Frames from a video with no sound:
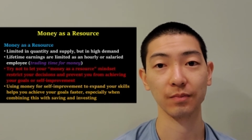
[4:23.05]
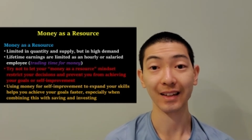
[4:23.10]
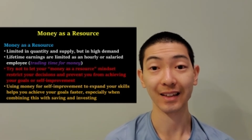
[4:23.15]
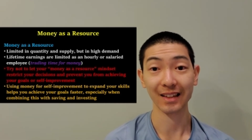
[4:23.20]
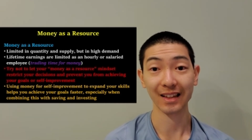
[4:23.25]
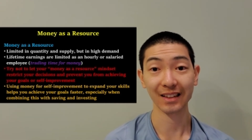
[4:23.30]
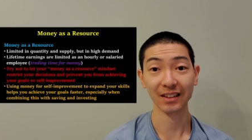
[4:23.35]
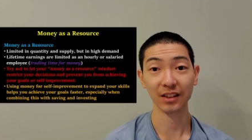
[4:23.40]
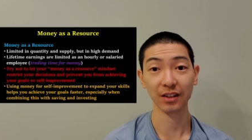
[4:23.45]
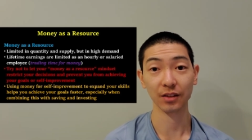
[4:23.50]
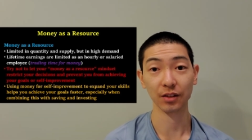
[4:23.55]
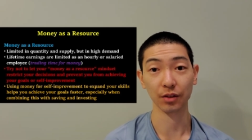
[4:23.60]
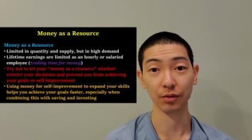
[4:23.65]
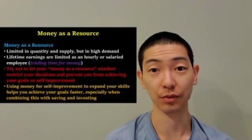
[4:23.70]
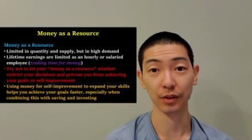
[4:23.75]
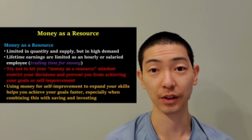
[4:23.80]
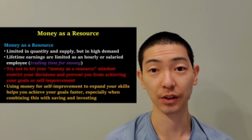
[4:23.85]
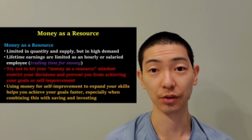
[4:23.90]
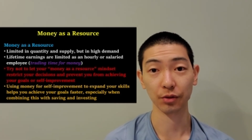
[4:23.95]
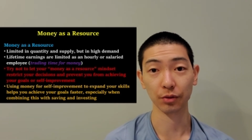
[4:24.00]
Yes, it's a
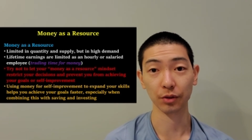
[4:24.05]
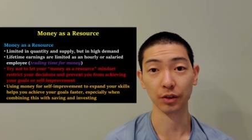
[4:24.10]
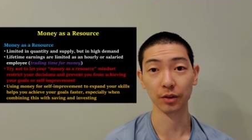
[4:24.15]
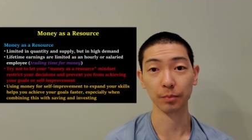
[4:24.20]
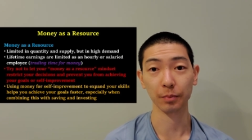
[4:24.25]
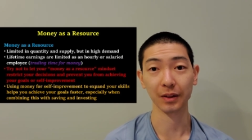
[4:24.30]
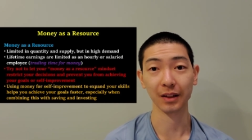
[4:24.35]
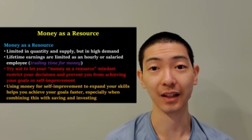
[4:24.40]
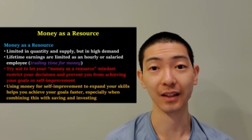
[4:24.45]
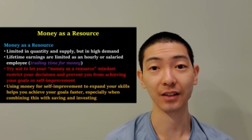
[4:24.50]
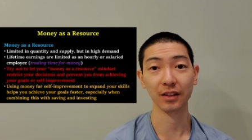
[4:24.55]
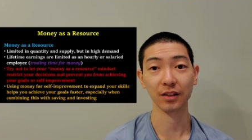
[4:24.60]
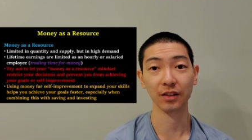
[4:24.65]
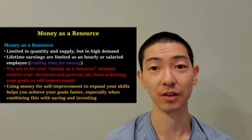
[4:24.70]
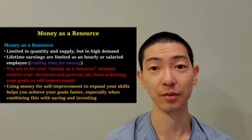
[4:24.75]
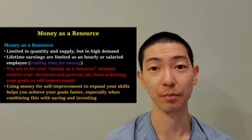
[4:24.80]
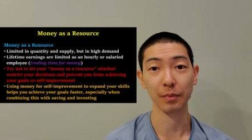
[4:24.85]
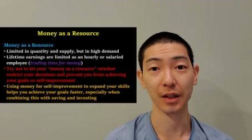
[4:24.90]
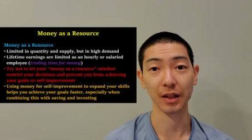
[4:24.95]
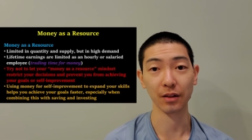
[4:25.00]
resource, but that
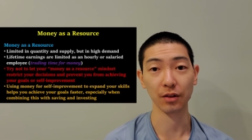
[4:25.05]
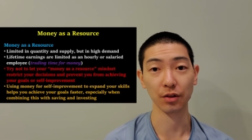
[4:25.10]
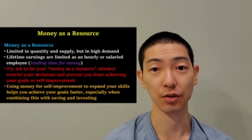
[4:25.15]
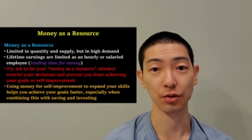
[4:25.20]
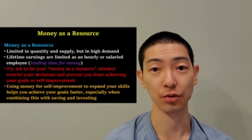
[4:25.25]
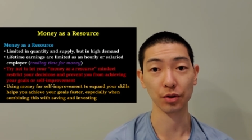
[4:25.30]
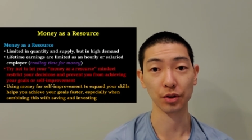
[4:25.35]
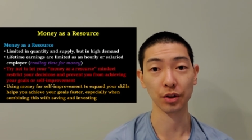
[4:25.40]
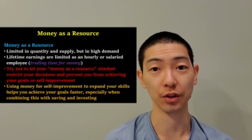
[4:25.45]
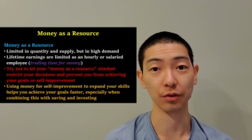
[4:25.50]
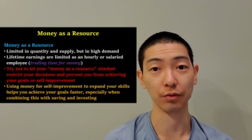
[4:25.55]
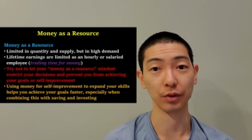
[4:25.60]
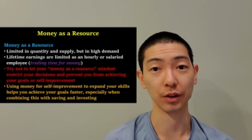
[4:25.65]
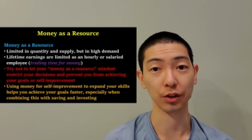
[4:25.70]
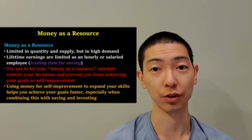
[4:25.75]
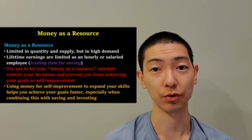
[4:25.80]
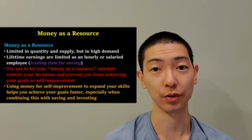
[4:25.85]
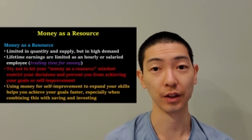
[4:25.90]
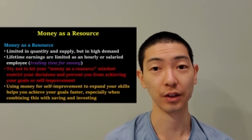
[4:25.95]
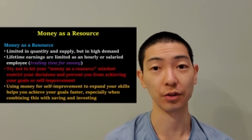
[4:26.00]
doesn't mean you should
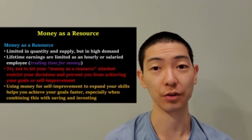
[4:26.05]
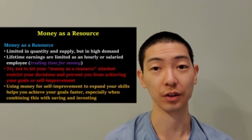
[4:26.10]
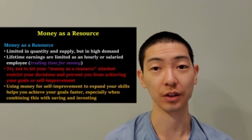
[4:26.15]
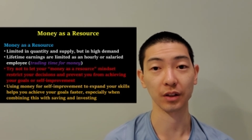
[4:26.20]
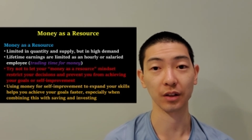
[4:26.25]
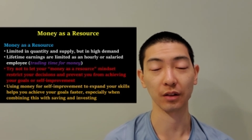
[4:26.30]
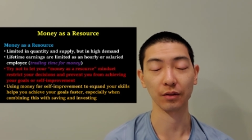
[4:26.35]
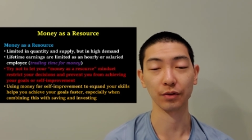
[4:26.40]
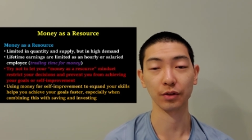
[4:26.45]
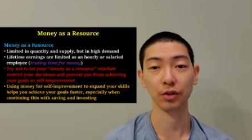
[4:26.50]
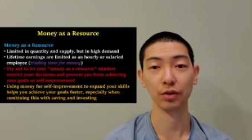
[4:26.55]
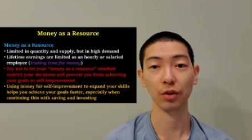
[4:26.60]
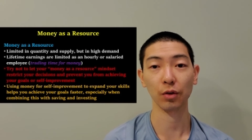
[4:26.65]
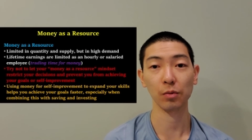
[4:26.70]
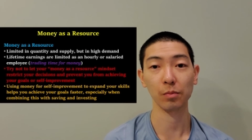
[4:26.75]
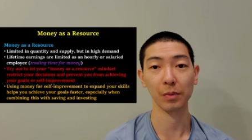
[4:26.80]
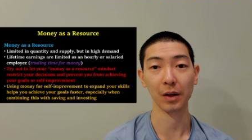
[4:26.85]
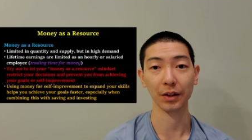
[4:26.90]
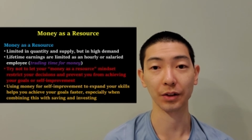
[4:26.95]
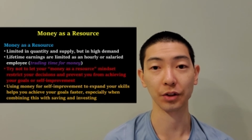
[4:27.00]
restrict yourself so
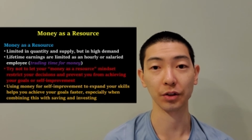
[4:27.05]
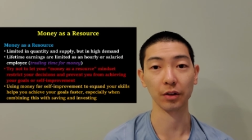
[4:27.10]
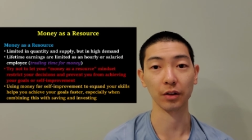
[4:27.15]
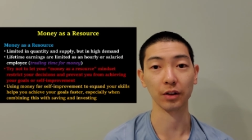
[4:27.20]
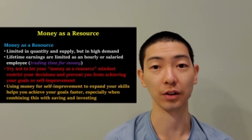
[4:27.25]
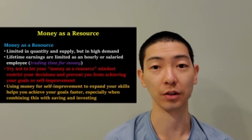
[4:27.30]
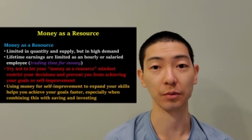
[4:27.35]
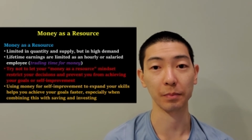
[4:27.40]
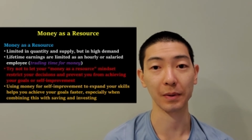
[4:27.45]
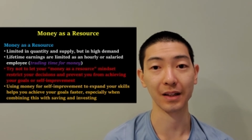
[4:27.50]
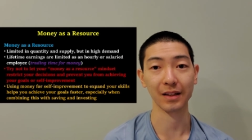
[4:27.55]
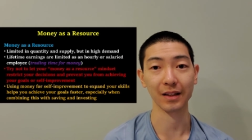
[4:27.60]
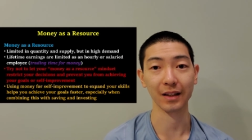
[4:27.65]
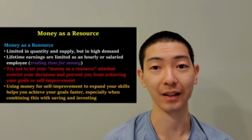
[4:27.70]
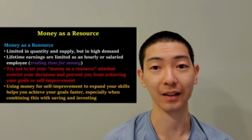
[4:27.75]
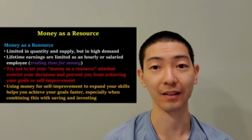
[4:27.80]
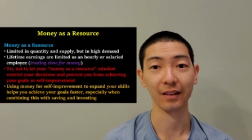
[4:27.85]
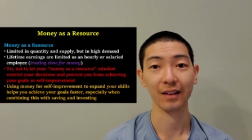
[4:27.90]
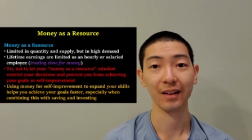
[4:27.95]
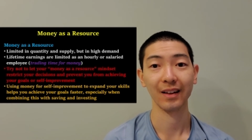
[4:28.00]
much on spending